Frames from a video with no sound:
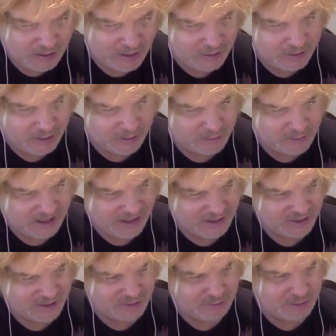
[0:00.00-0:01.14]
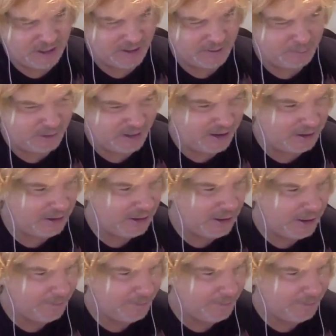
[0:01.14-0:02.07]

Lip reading: I think the answer is Bianca Belair.